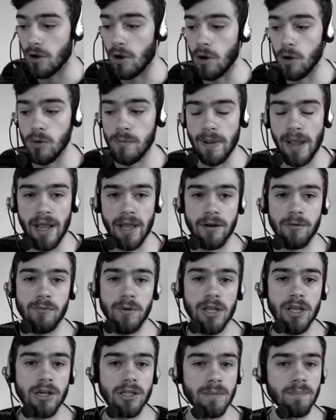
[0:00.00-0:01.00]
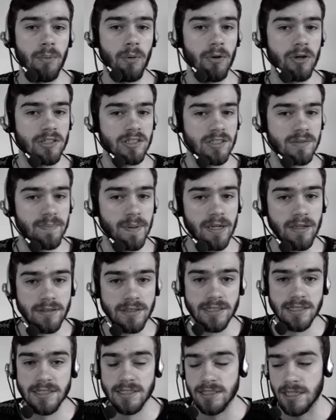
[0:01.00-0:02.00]
Oh man, we got a poison spell.
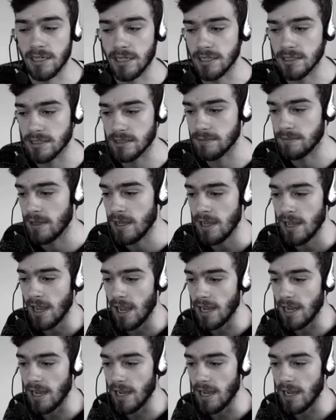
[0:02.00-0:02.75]
This is awesome.